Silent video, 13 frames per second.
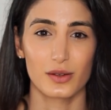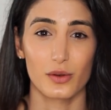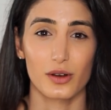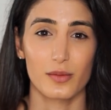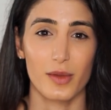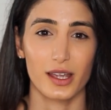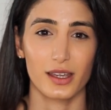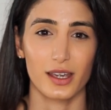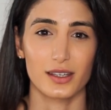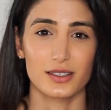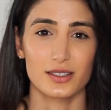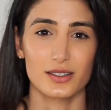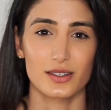or in my
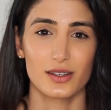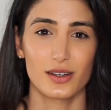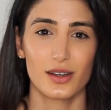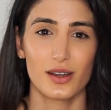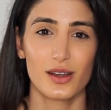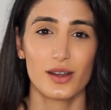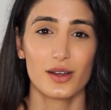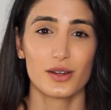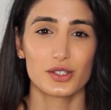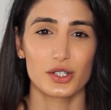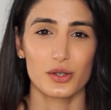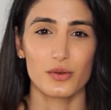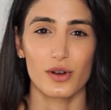case,
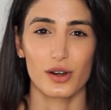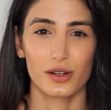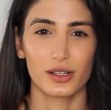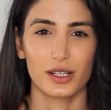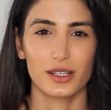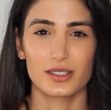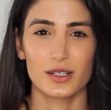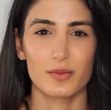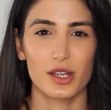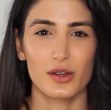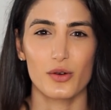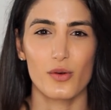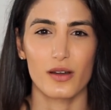too early to
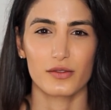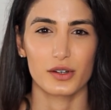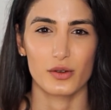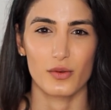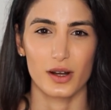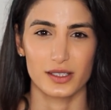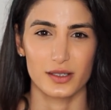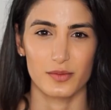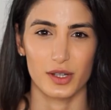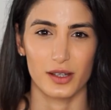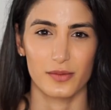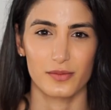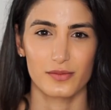be whoever you want to
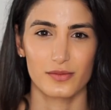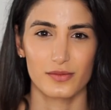be.